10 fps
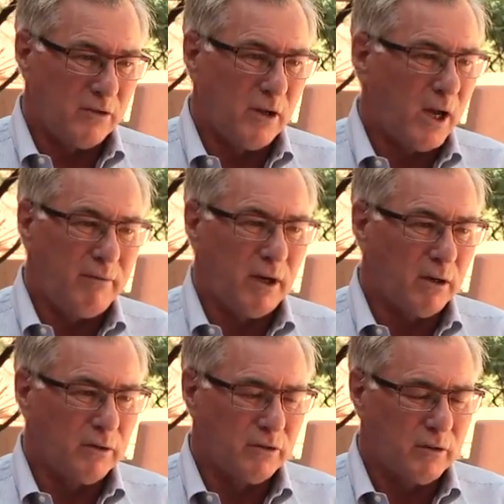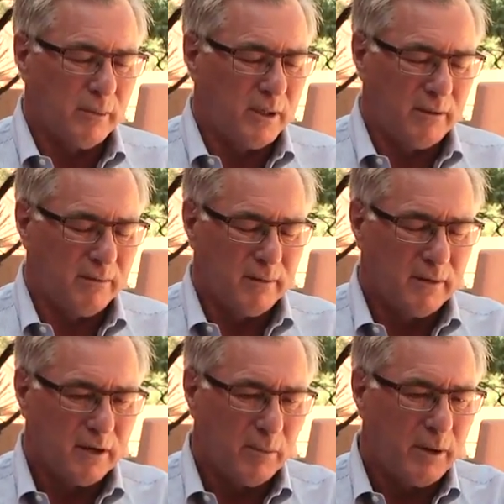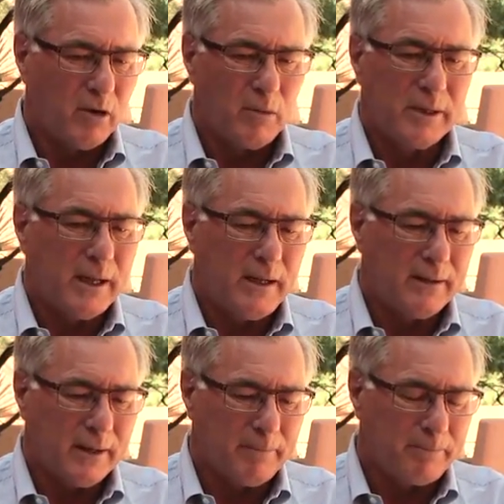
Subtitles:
not even close to being comparable to anything.